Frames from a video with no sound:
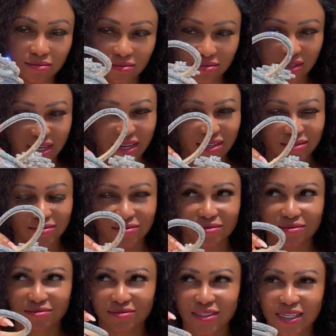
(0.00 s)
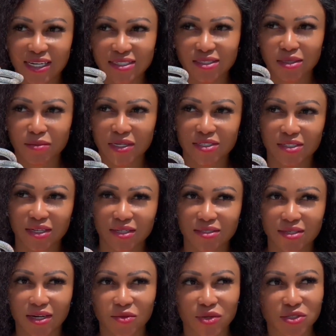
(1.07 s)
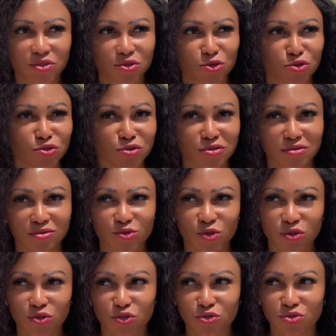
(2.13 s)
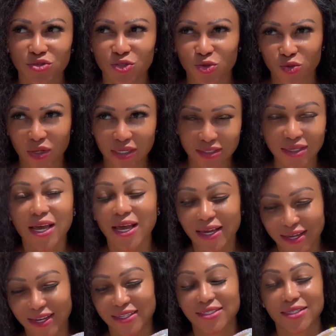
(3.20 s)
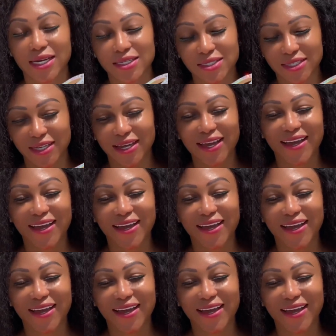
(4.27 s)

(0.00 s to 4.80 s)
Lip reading: Yeah, the last time I checked, I went to school. 1, 2 is twice. Yes, that's it.